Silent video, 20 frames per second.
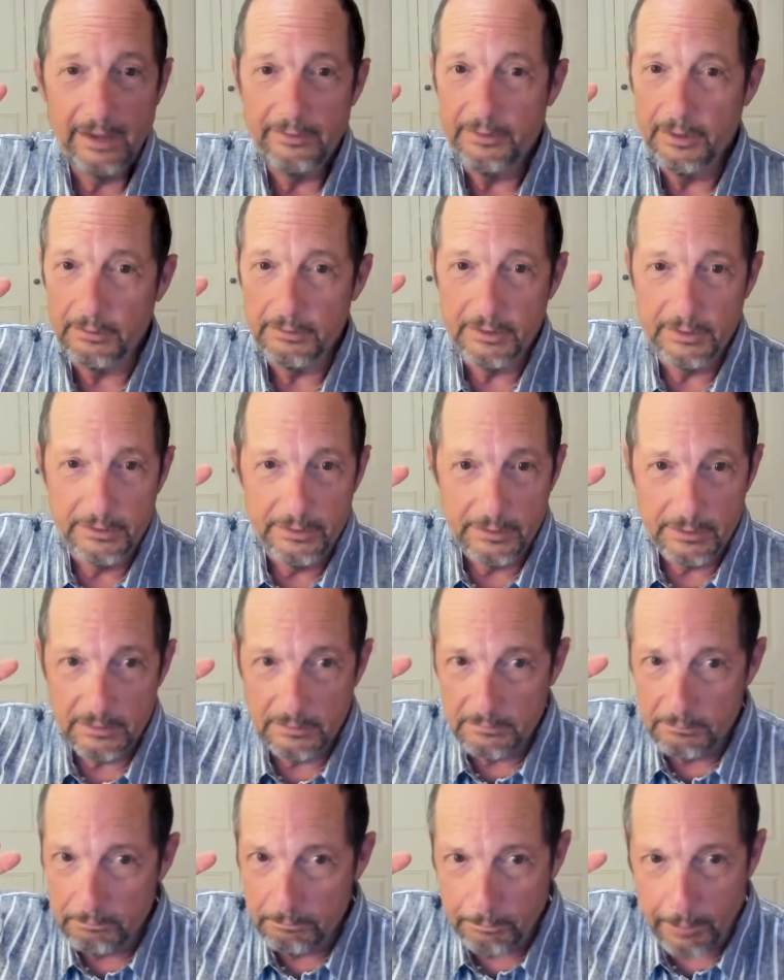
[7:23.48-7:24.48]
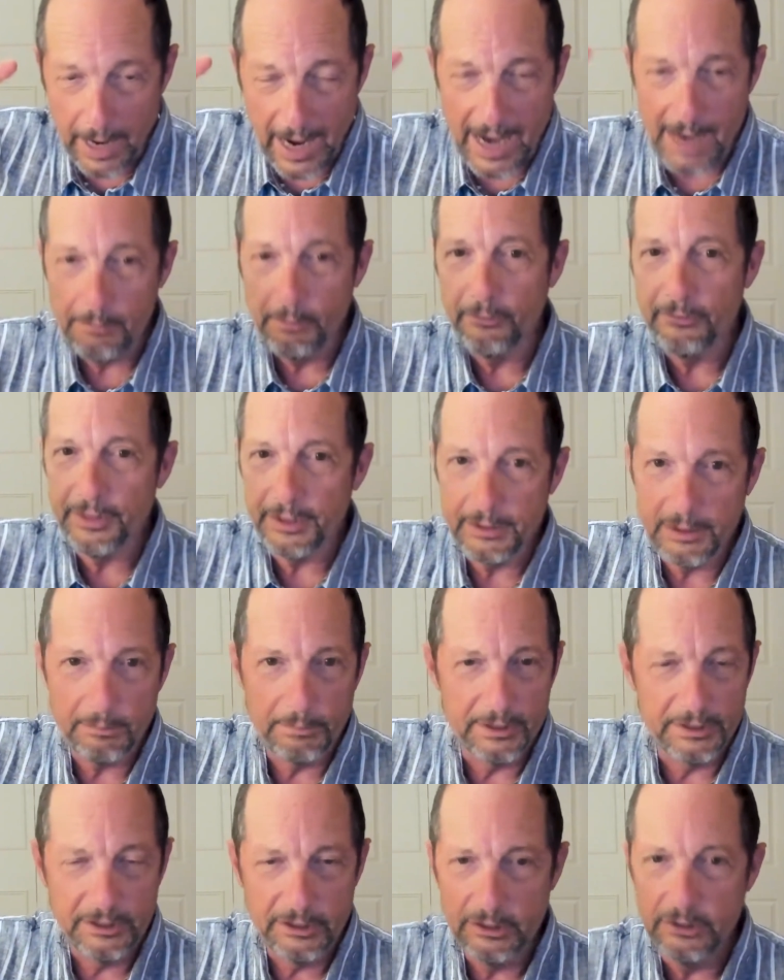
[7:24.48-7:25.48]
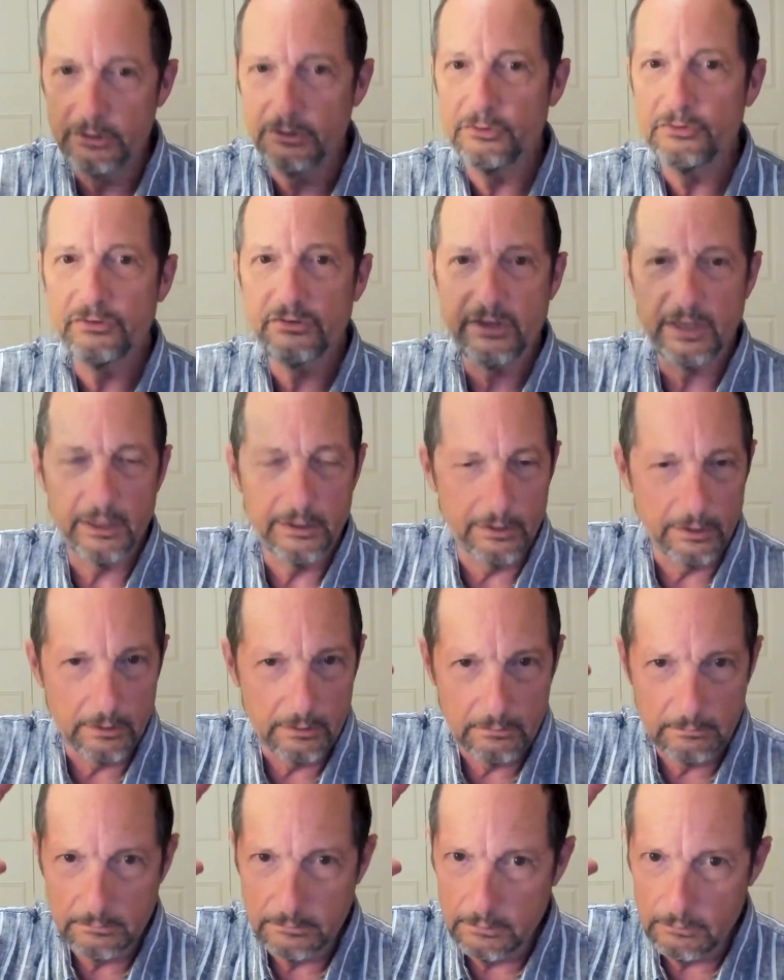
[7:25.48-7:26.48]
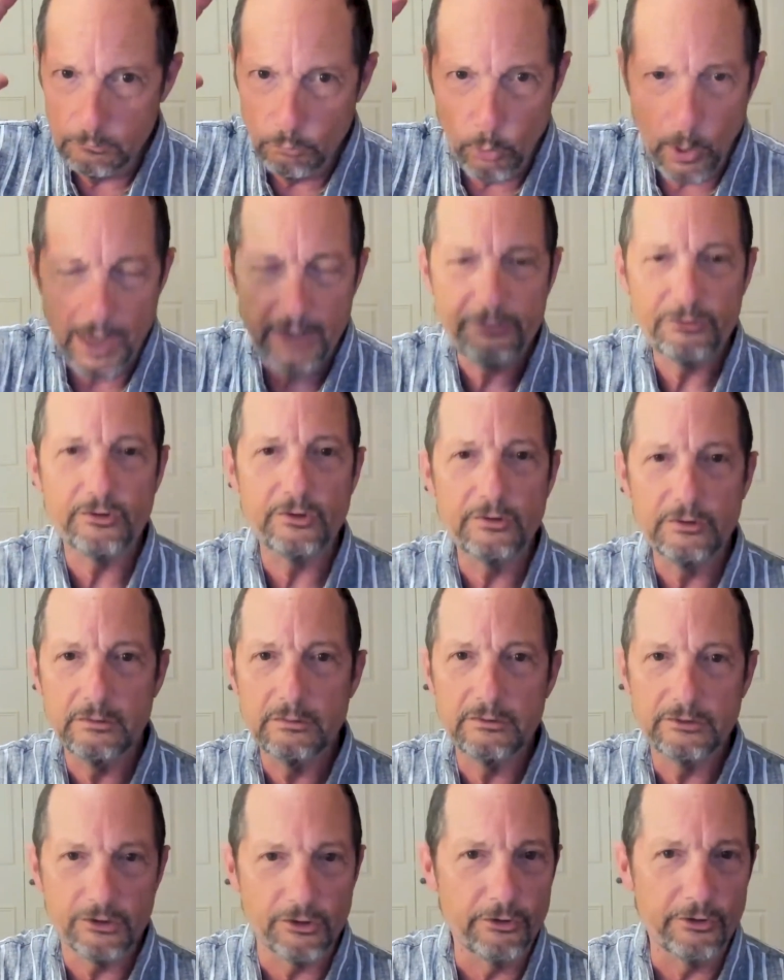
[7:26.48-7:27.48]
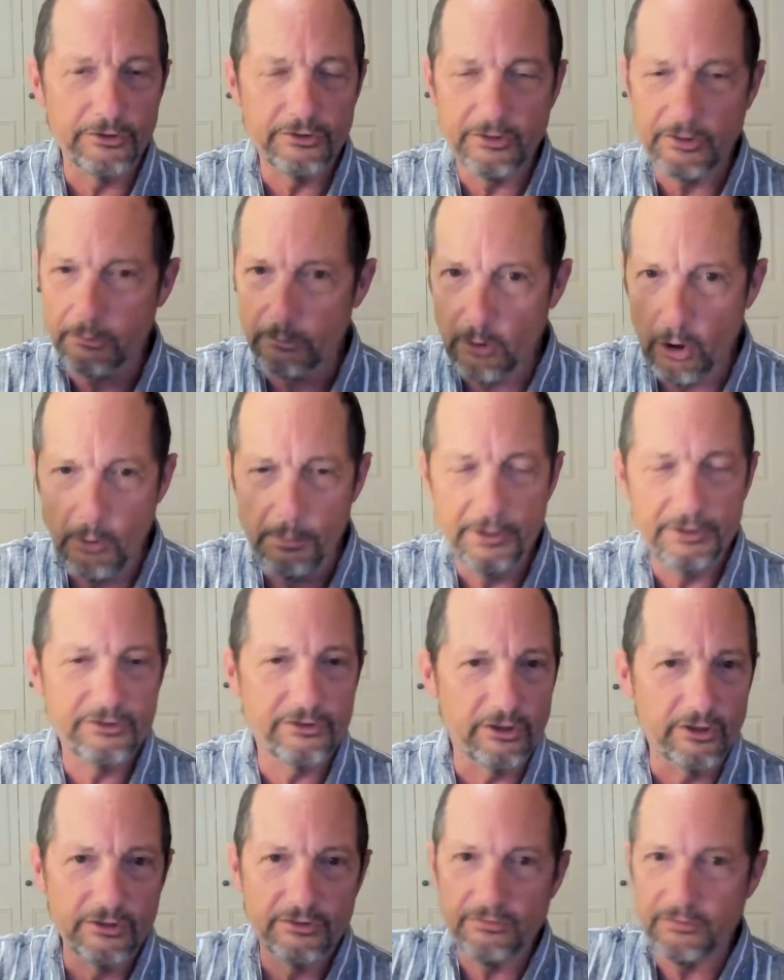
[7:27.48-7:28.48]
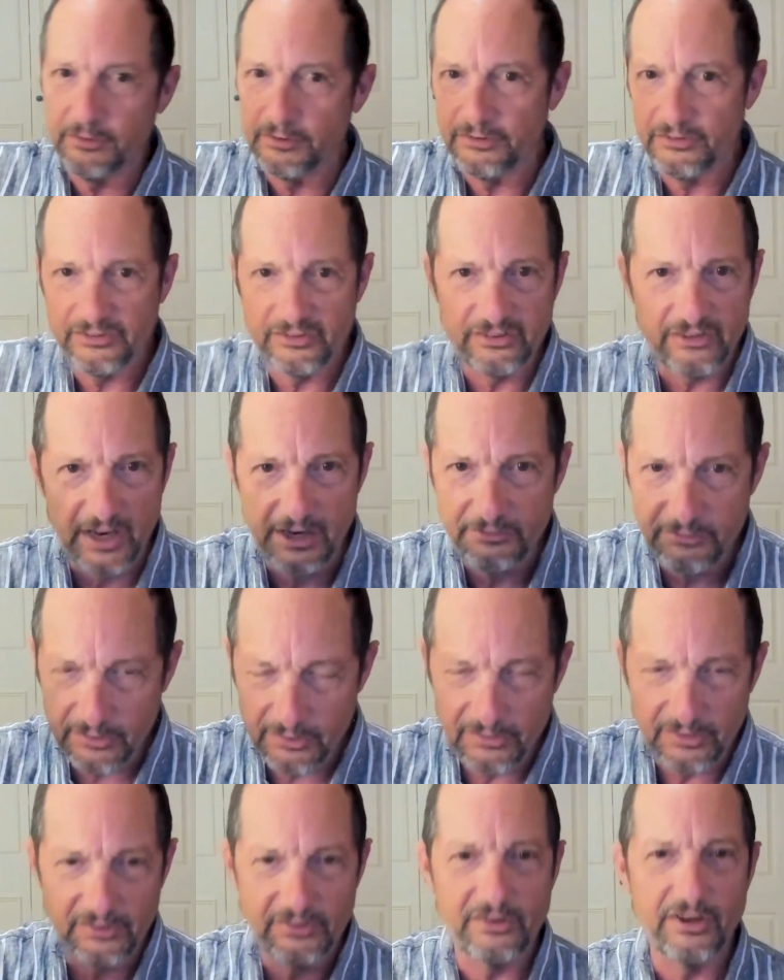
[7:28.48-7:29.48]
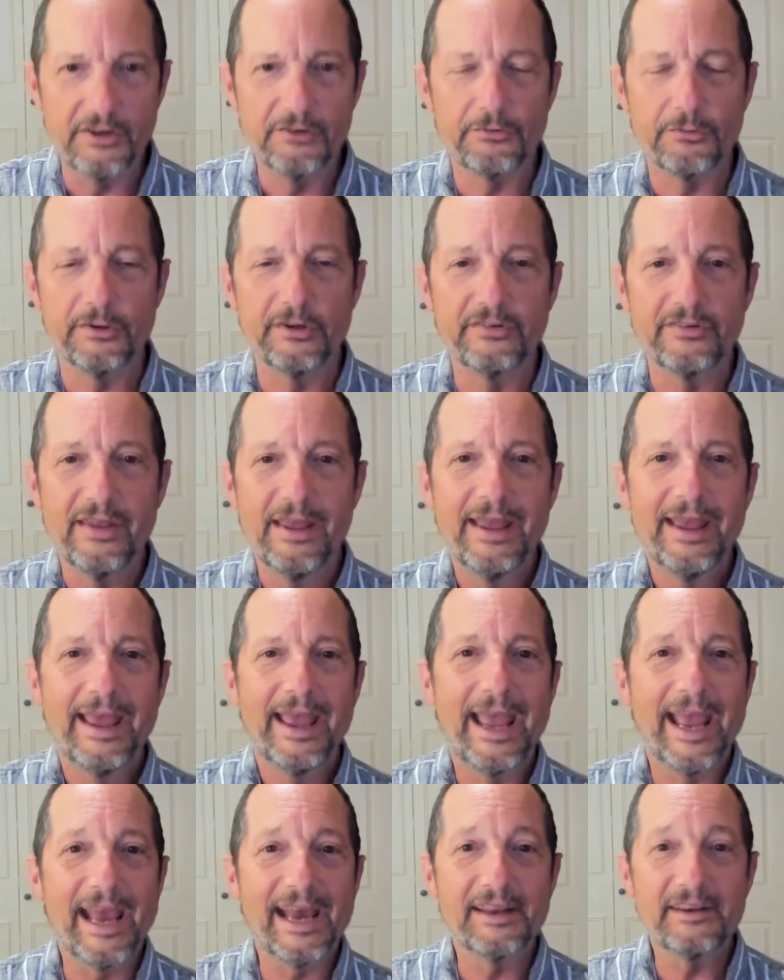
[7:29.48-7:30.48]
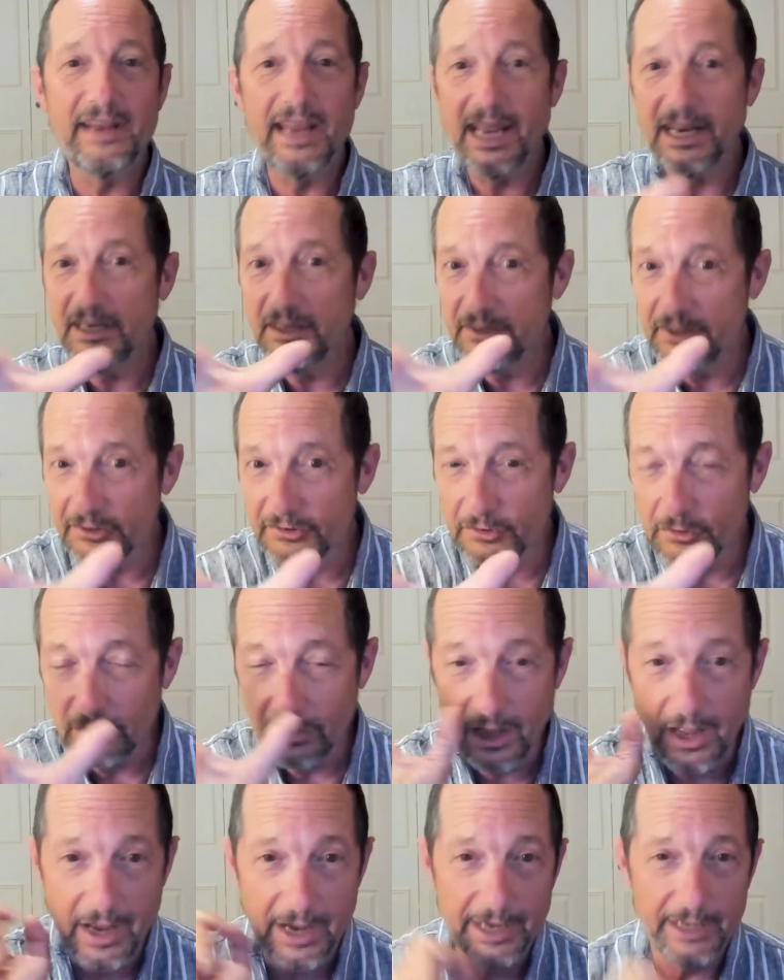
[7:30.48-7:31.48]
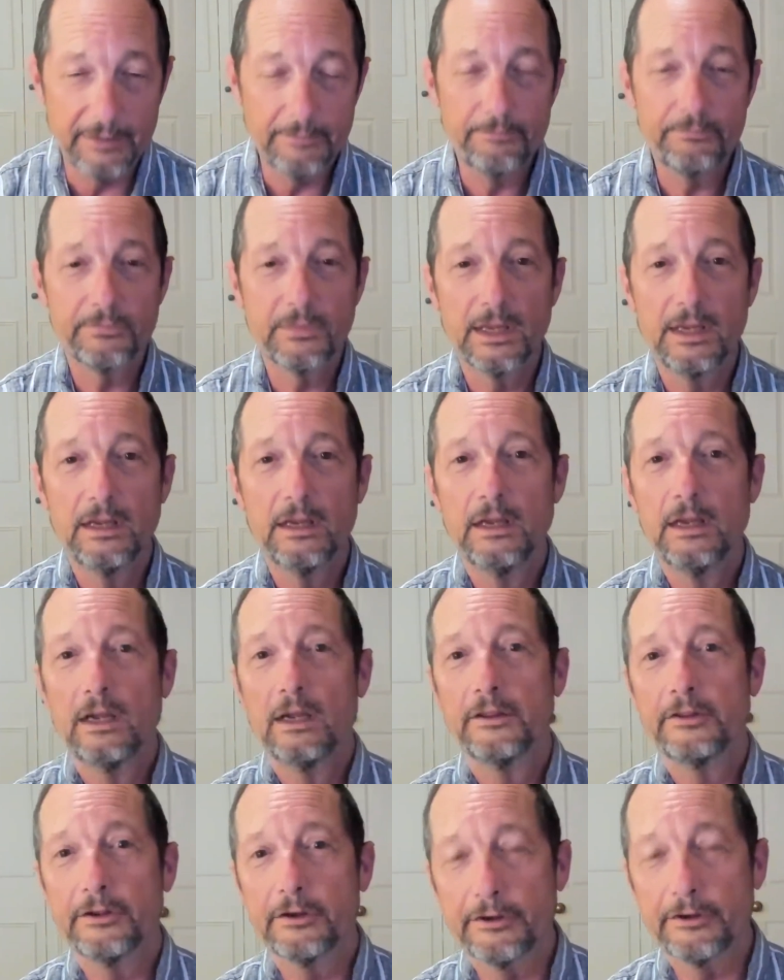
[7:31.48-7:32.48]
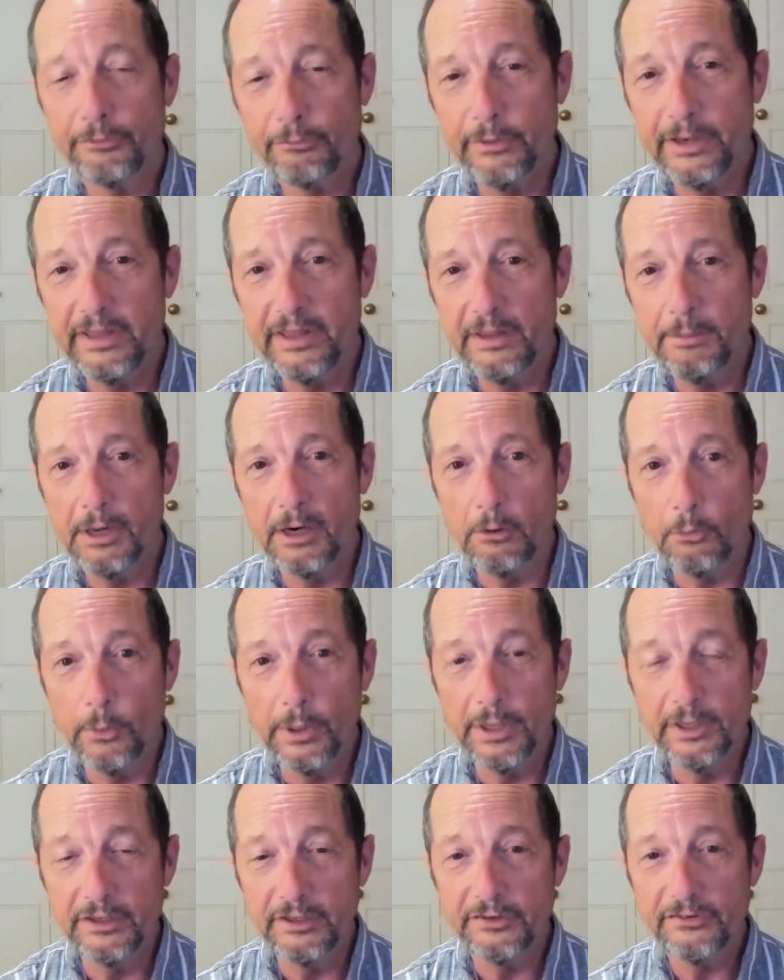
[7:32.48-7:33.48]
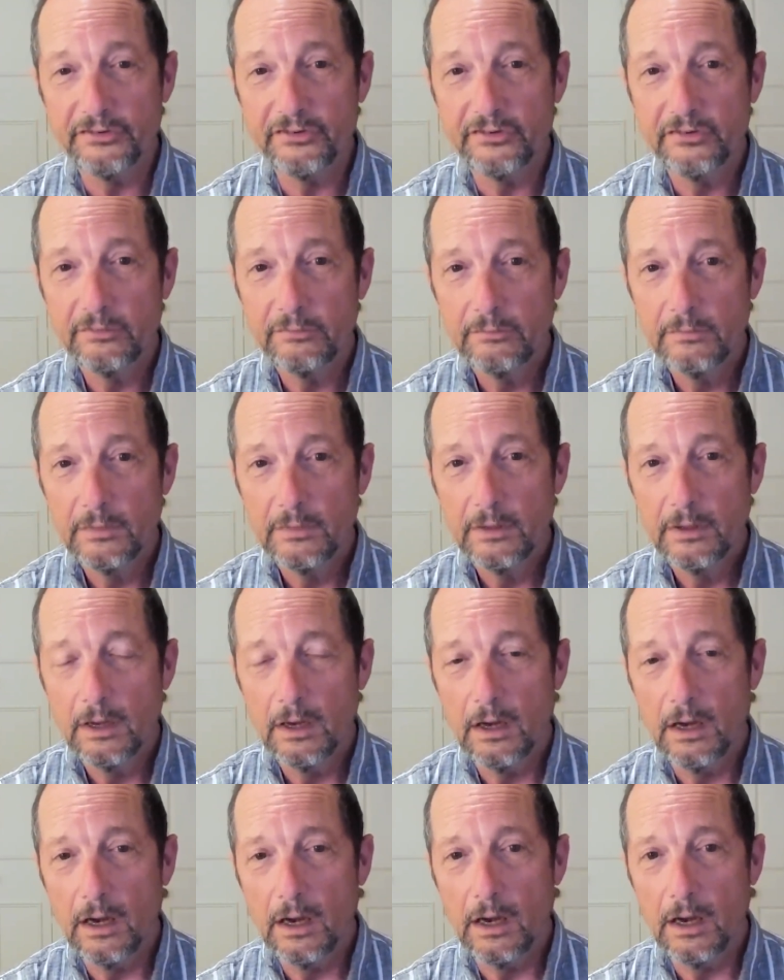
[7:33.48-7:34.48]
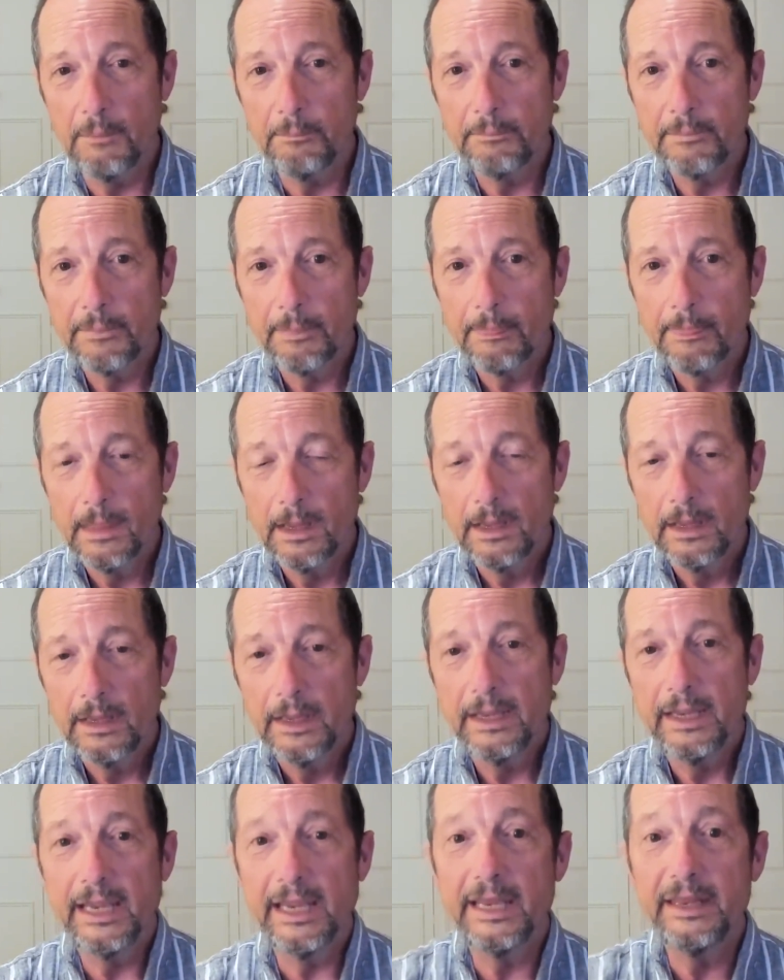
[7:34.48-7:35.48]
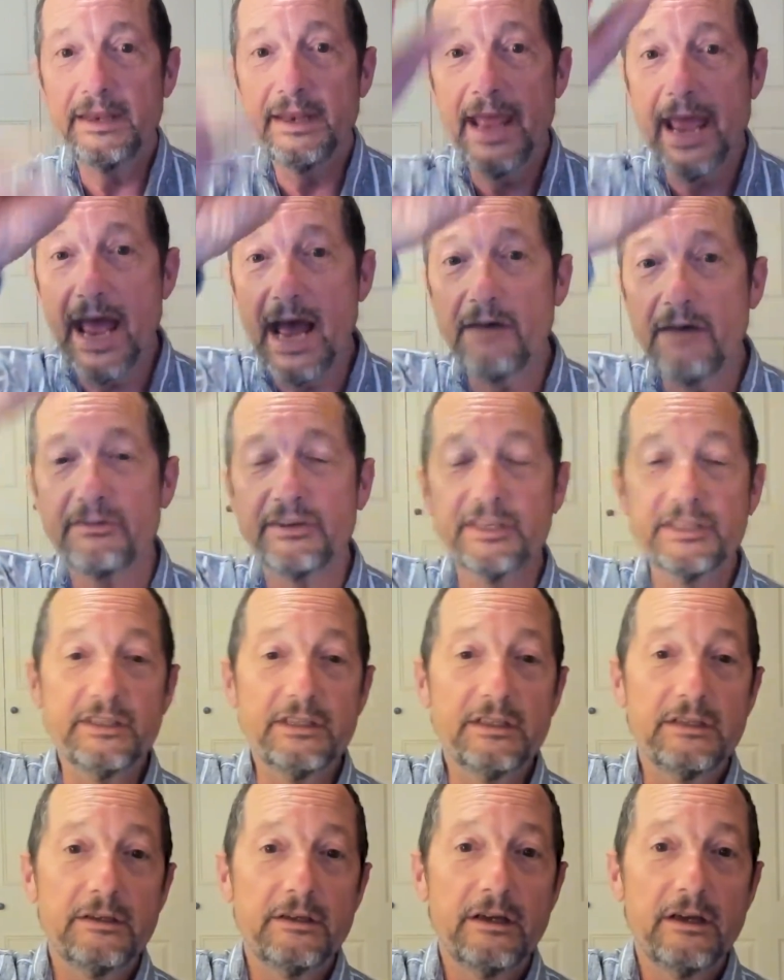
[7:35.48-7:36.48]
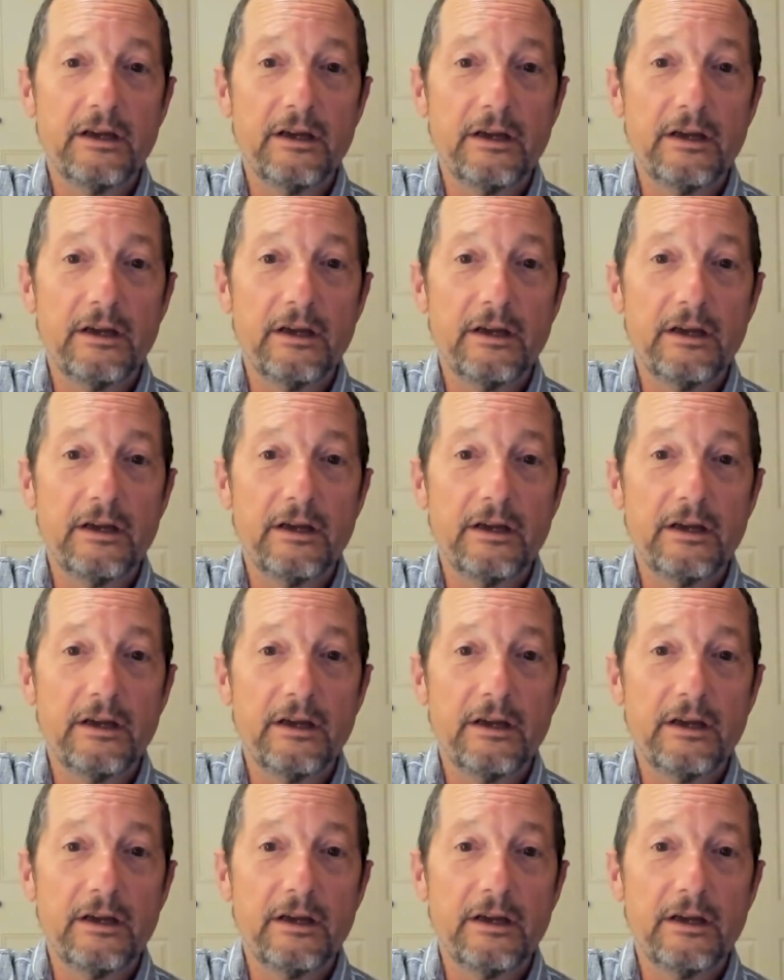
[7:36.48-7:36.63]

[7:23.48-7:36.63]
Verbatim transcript: the, the Bible that had been used in the Western church, the Roman church, for centuries and centuries, had an additional line. There are three that bear witness um, in heaven,